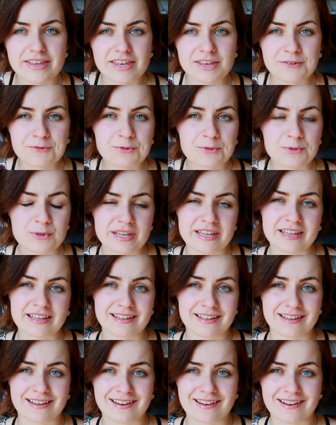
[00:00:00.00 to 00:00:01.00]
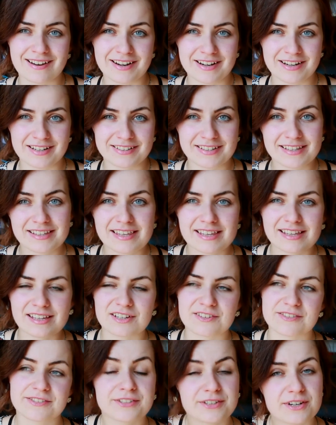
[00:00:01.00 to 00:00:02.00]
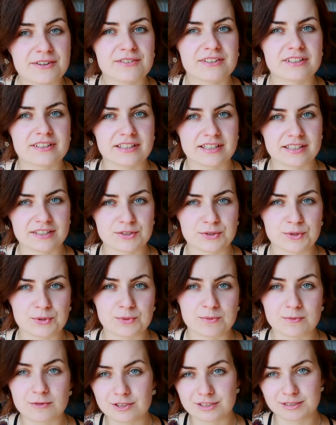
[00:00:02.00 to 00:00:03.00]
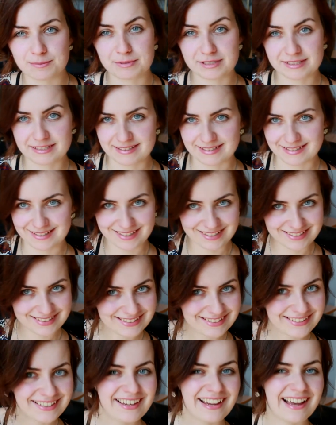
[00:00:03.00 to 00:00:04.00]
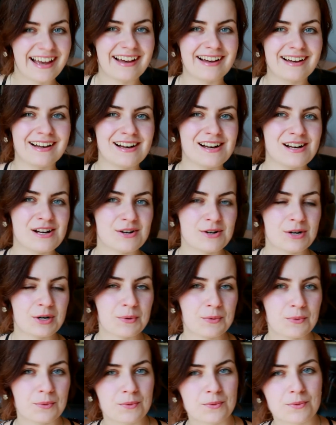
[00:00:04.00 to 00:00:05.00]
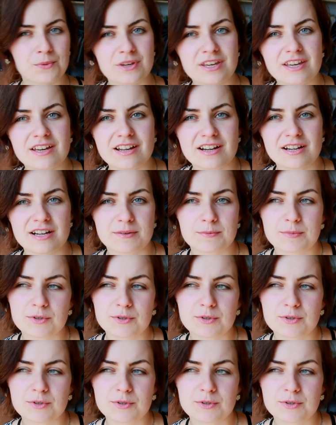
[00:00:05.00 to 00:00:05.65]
If we are thinking of traveling through multiple cities. Uh, we are